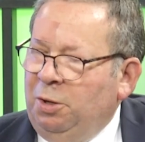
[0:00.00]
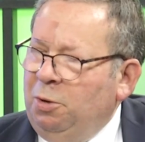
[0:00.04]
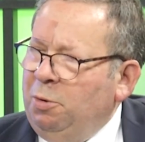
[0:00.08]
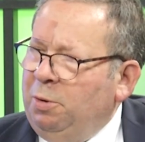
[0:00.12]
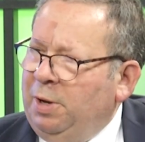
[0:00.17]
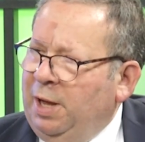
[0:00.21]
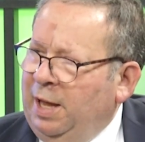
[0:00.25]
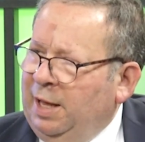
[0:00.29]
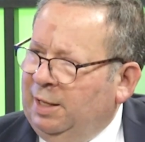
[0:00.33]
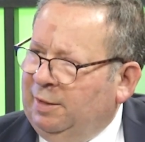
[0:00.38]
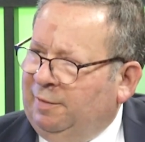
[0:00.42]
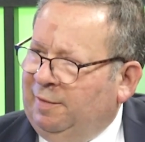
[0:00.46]

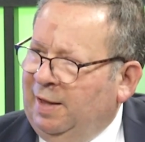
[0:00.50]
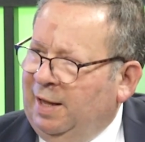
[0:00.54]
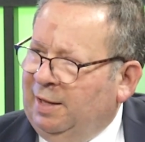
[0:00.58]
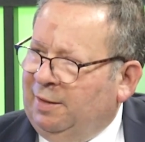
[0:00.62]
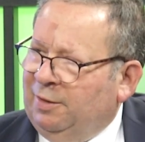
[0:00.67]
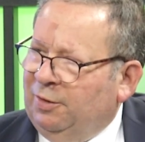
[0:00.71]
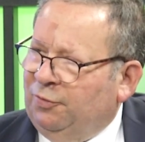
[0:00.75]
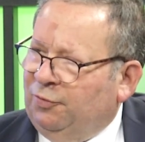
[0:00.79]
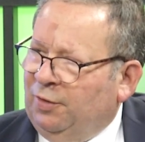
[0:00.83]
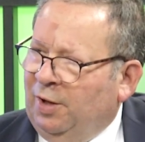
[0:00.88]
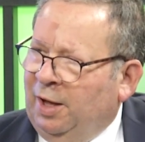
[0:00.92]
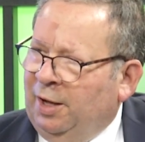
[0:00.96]
You can't
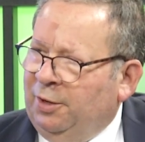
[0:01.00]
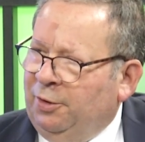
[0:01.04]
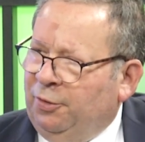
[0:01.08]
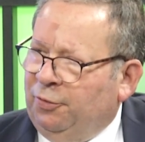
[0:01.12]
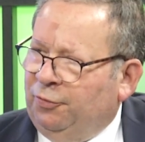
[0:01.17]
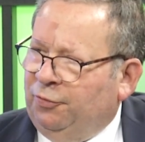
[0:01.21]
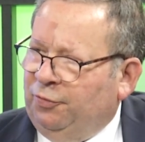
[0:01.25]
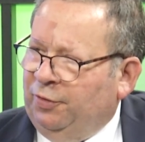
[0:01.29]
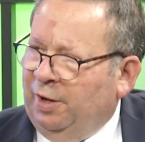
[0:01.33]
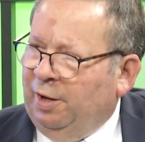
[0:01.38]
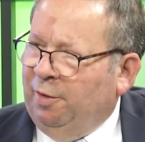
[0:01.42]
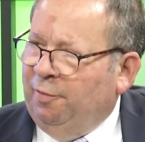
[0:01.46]
take this on
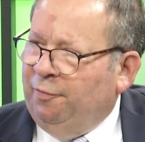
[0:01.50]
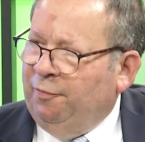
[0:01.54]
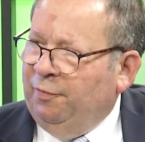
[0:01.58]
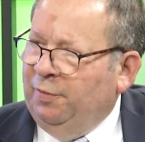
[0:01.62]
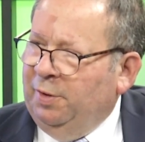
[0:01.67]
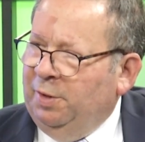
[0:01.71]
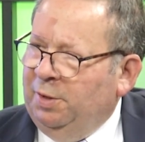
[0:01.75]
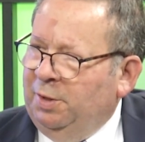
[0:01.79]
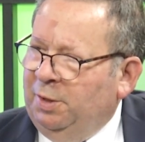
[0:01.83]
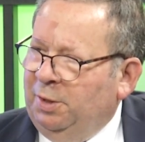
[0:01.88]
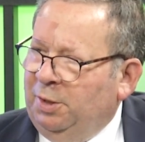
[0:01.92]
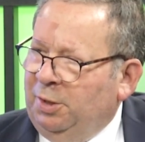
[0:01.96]

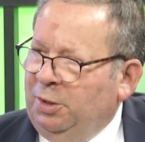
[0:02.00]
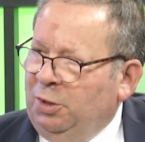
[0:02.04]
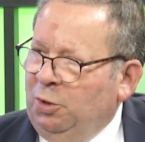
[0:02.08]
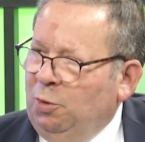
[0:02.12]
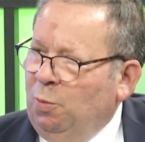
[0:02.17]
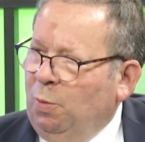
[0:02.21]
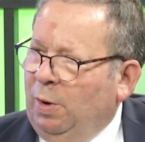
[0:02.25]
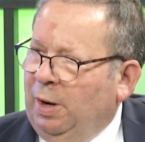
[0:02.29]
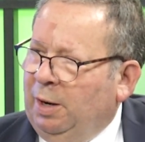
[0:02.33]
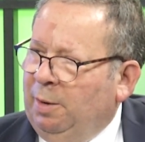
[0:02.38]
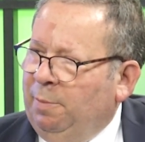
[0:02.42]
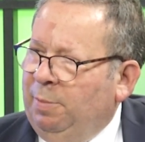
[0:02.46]
yourself.
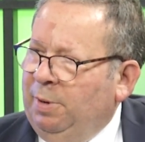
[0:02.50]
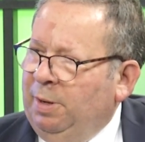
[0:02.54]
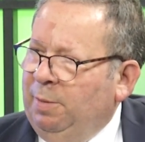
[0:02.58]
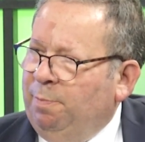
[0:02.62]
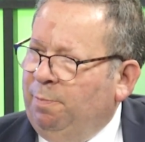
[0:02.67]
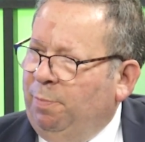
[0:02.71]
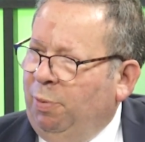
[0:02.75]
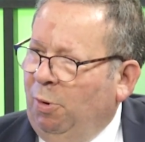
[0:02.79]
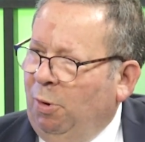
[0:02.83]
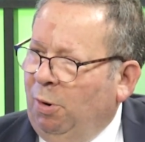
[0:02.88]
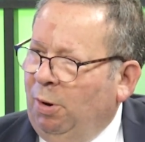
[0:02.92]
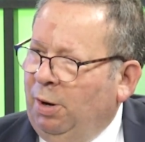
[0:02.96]
You want to be
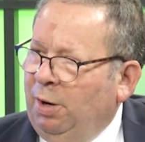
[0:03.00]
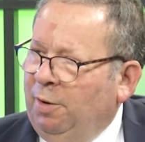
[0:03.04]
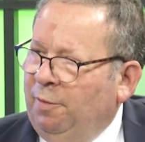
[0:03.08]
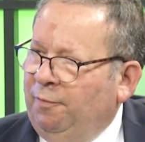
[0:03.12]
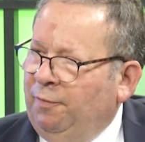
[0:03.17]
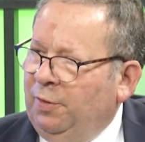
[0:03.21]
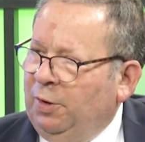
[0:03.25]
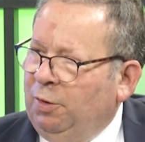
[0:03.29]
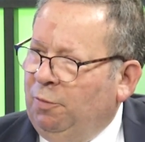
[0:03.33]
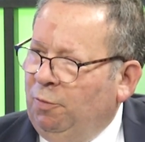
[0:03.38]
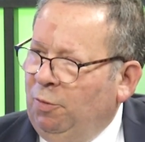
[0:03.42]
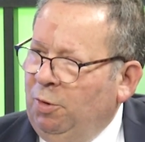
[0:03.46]
part
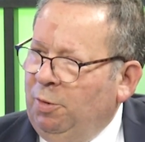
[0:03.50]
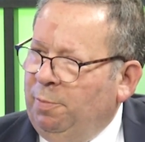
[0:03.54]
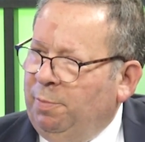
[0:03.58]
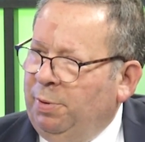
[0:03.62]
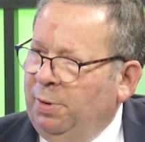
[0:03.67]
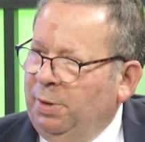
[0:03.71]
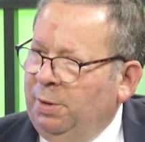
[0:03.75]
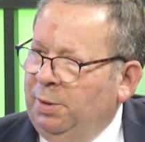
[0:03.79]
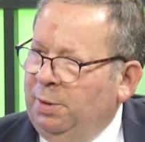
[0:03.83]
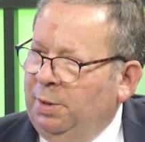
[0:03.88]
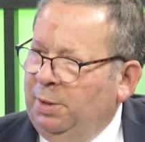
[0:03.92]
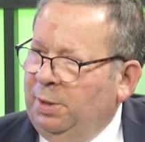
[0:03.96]
of a
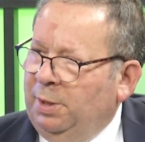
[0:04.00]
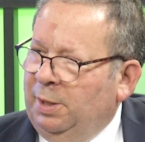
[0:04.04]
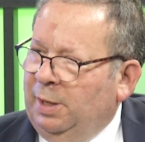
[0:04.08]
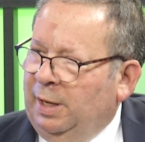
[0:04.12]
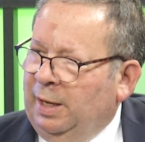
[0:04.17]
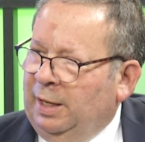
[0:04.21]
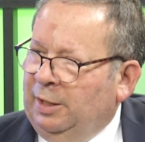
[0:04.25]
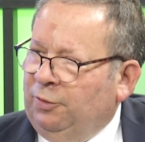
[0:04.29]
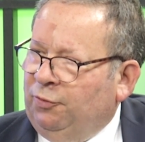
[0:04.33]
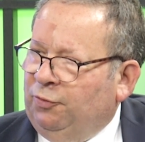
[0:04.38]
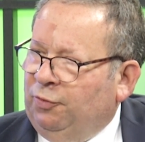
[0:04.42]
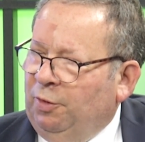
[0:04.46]
group.
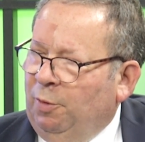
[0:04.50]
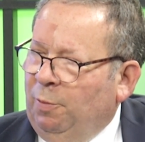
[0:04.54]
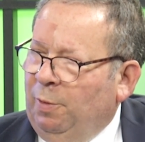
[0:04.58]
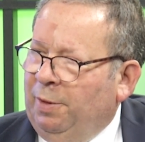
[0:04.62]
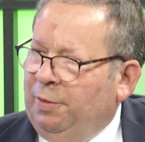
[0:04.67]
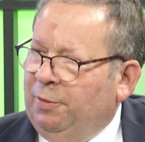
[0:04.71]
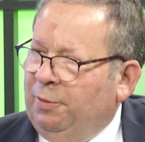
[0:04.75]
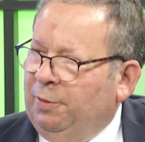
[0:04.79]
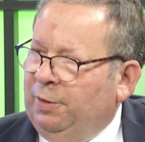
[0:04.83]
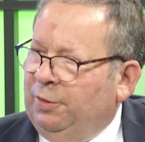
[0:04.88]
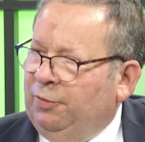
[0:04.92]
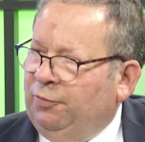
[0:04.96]
And so
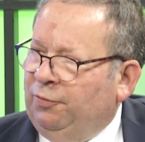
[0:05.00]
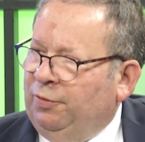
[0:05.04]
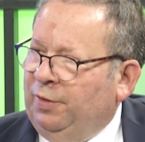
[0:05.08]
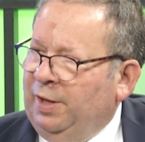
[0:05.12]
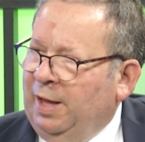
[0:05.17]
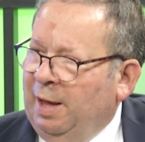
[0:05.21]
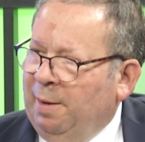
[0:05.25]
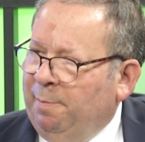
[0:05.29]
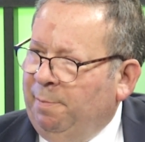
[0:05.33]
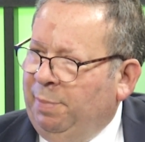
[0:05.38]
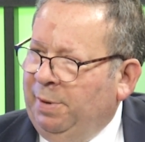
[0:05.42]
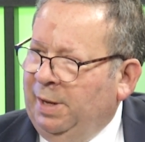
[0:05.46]
whether it's
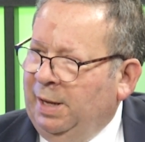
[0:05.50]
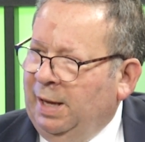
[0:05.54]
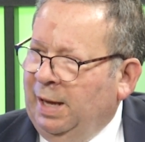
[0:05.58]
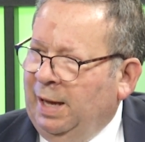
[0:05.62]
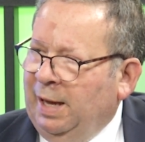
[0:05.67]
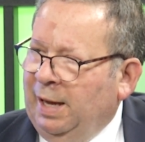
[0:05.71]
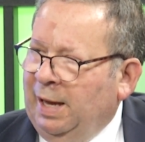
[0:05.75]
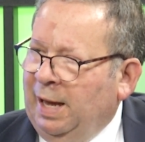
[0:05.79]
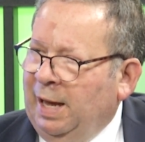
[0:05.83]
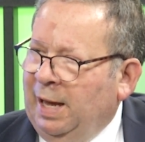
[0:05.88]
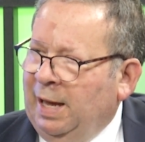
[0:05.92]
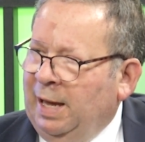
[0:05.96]
the
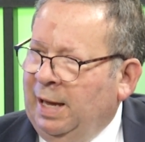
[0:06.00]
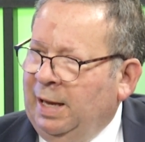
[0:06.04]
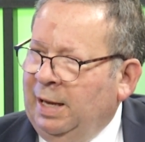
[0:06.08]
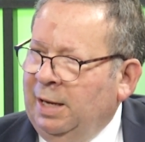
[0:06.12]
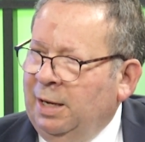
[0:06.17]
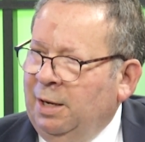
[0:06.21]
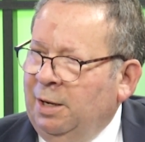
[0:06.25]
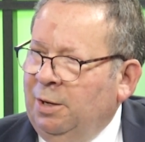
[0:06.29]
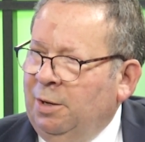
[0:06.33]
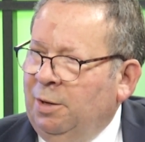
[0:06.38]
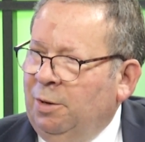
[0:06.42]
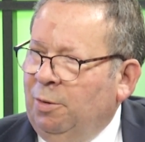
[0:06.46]

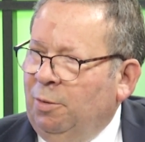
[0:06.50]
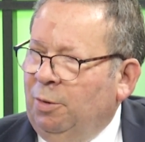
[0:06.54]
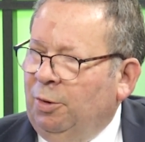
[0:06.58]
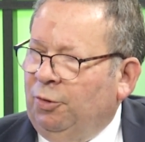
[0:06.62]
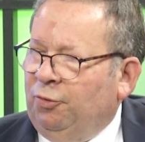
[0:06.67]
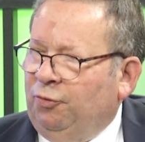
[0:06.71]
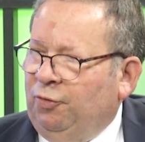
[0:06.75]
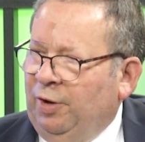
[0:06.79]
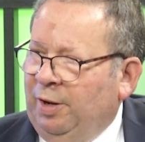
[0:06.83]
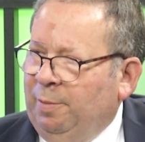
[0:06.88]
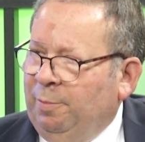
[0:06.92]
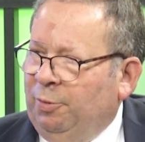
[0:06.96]
MPAA
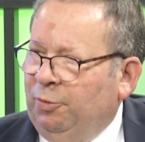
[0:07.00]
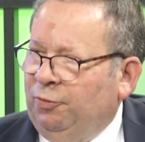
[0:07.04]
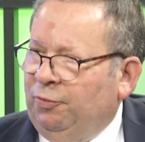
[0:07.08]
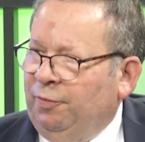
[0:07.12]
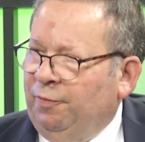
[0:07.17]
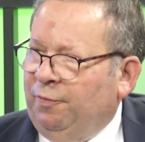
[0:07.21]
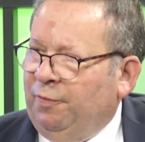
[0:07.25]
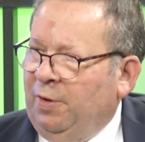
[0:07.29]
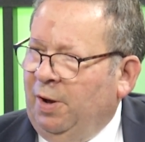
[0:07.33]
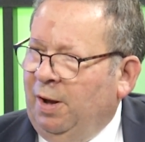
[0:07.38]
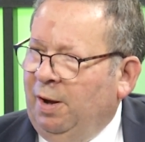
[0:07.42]
or chambers of